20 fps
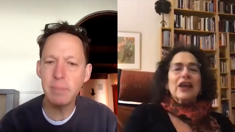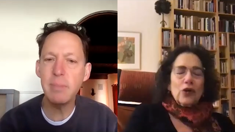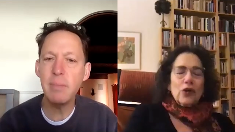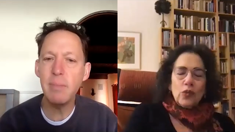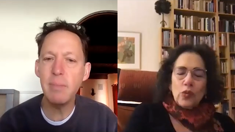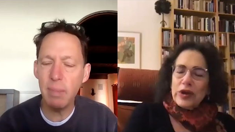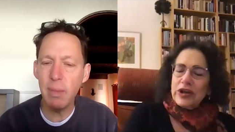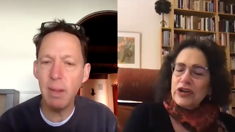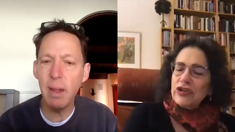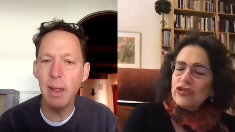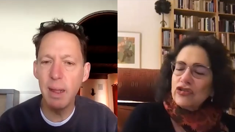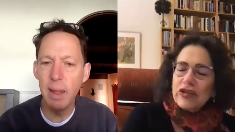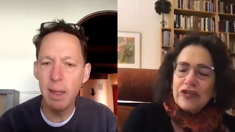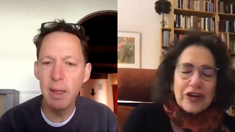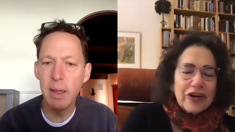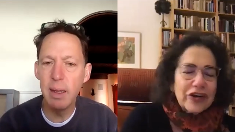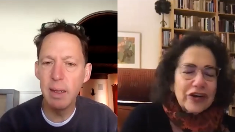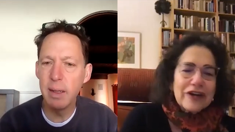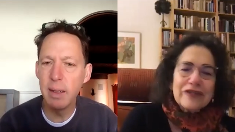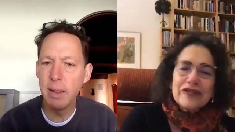Speaker 1: we should
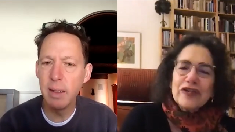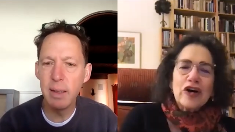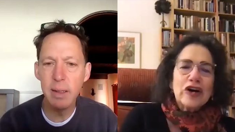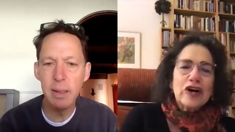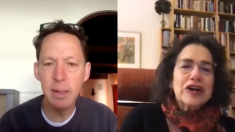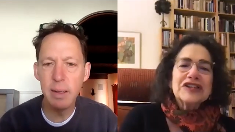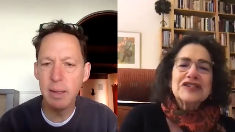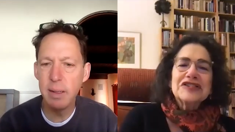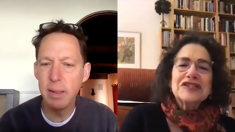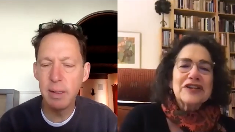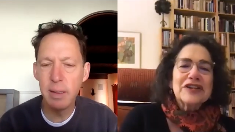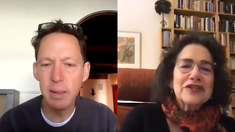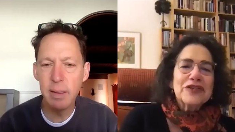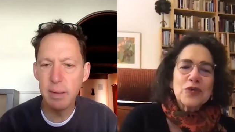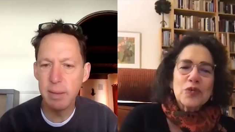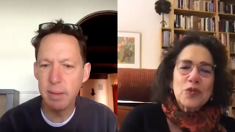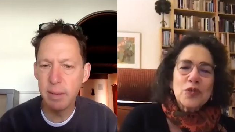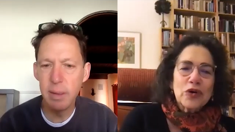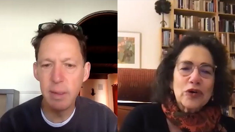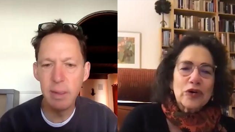there are enough artists in the
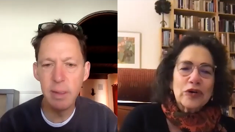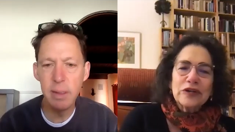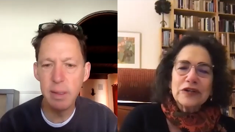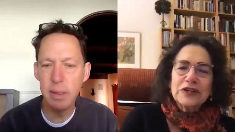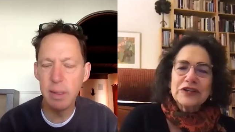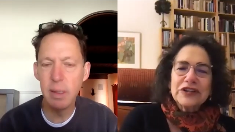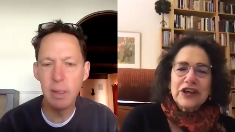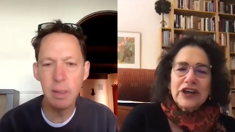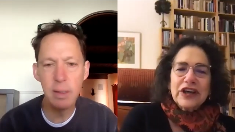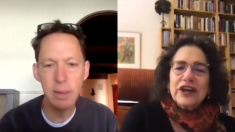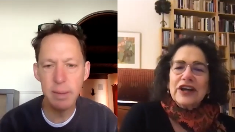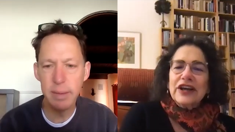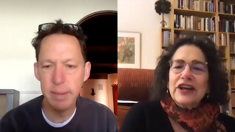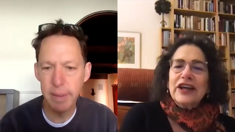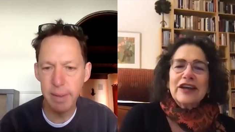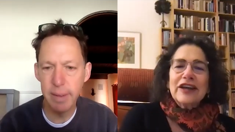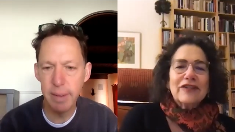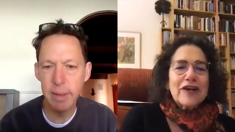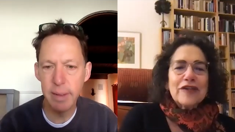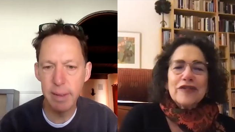world
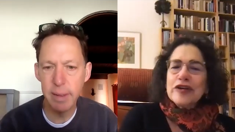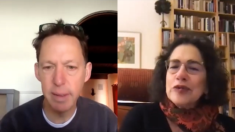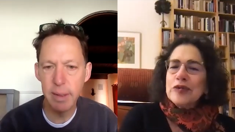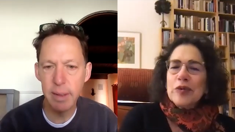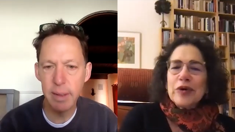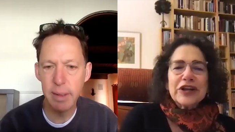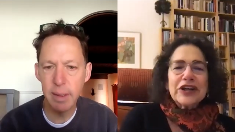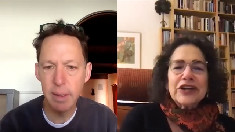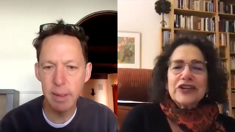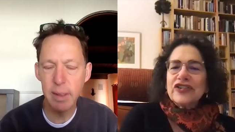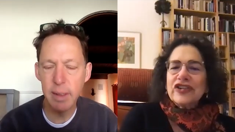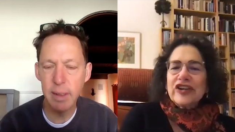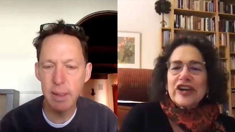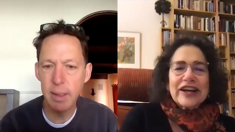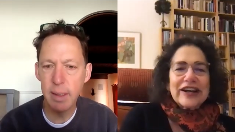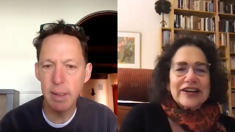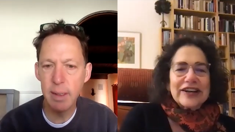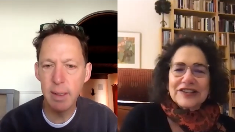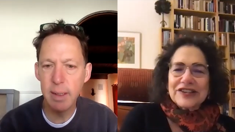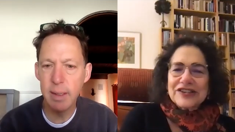give everyone a
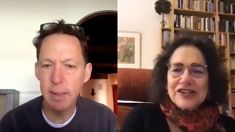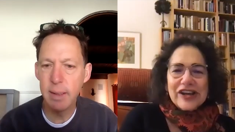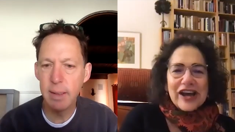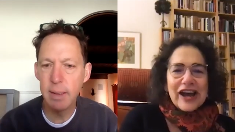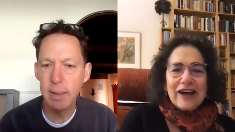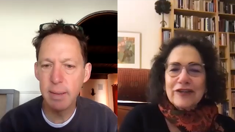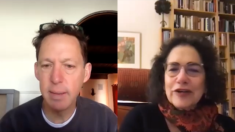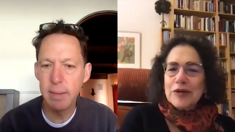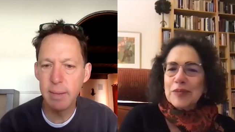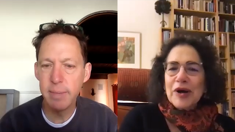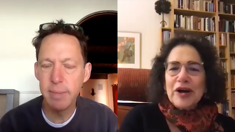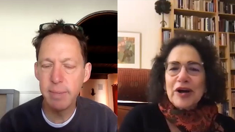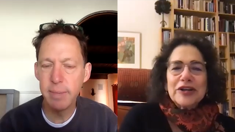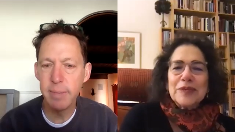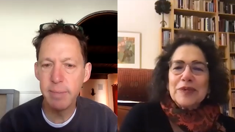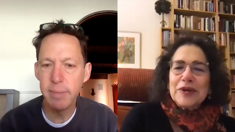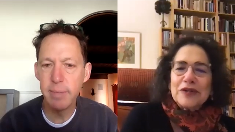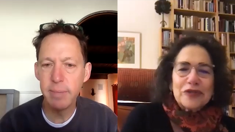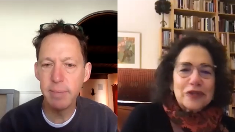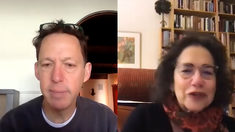chance to have a
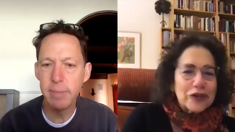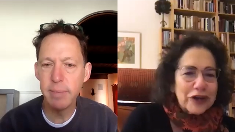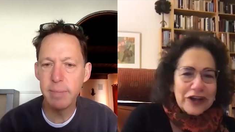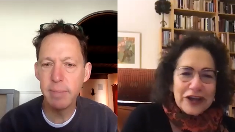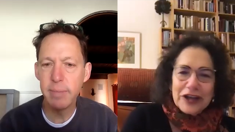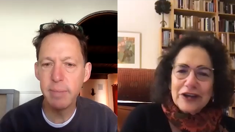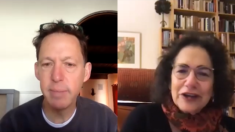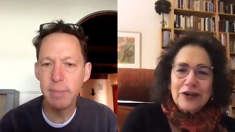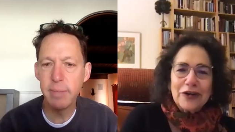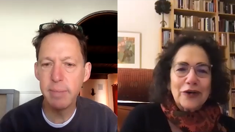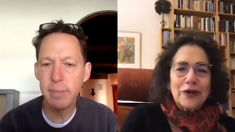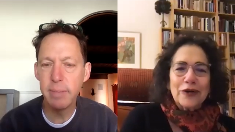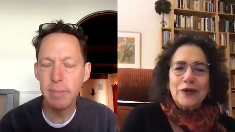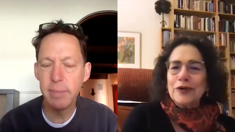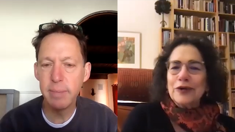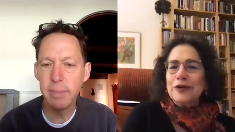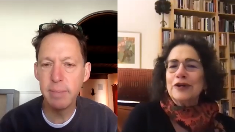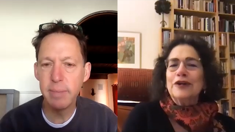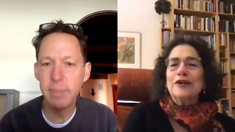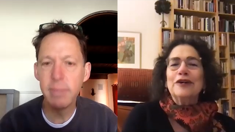monument for a year
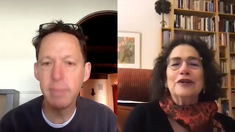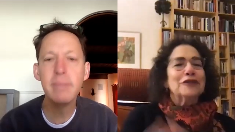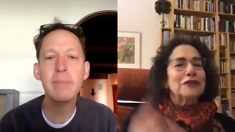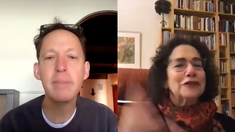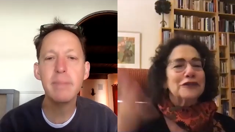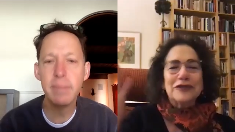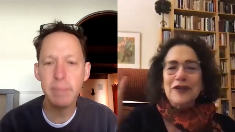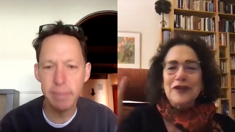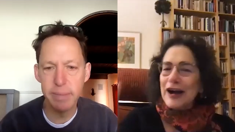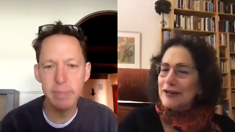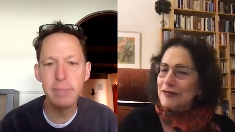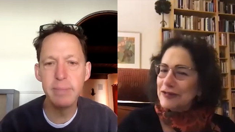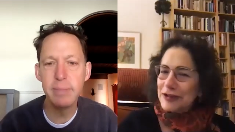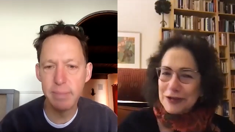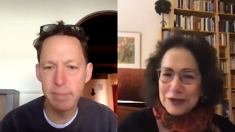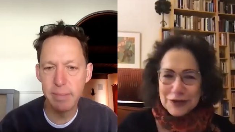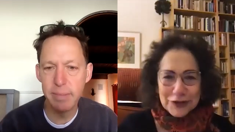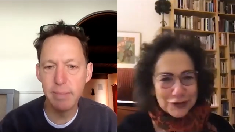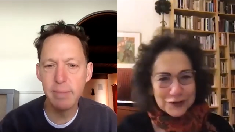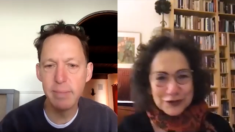or five
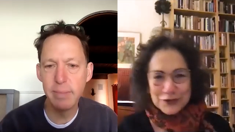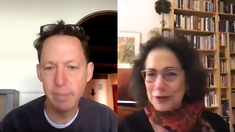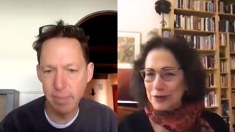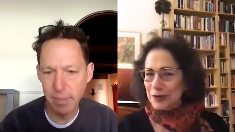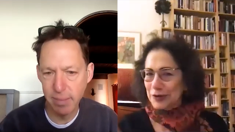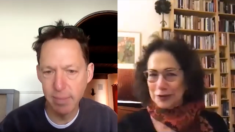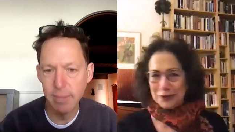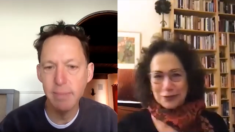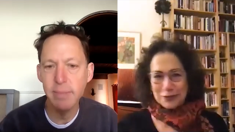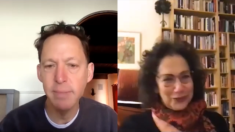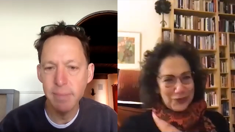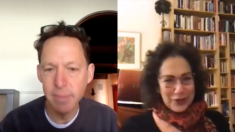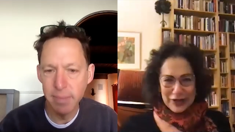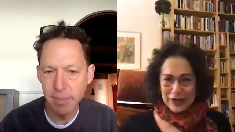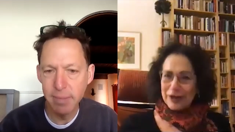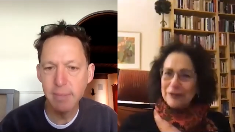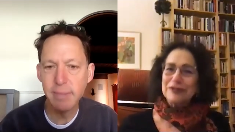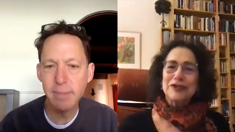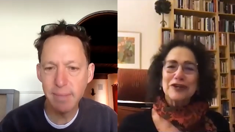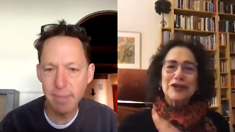years or
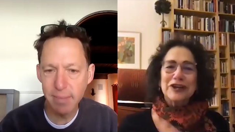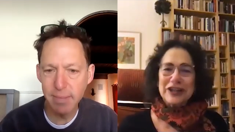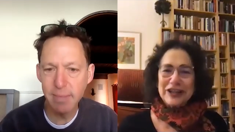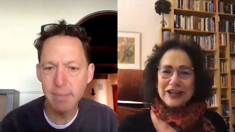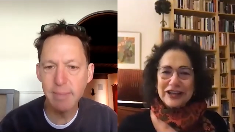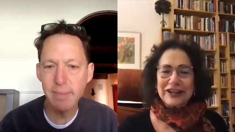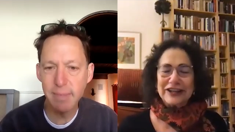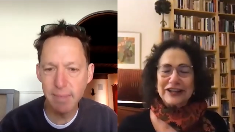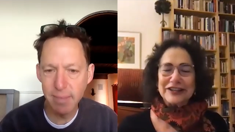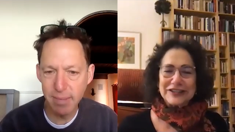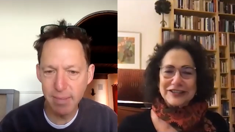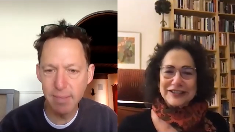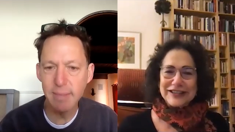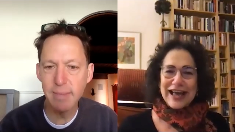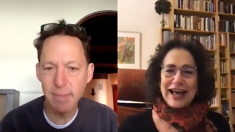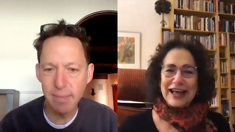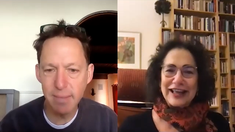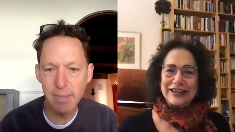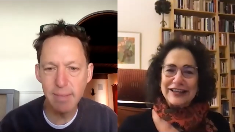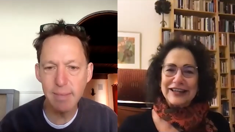whatever it is
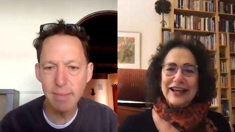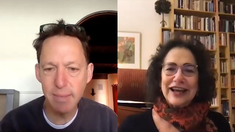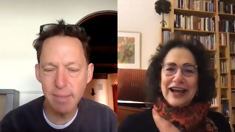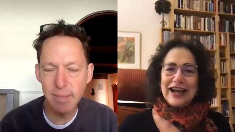and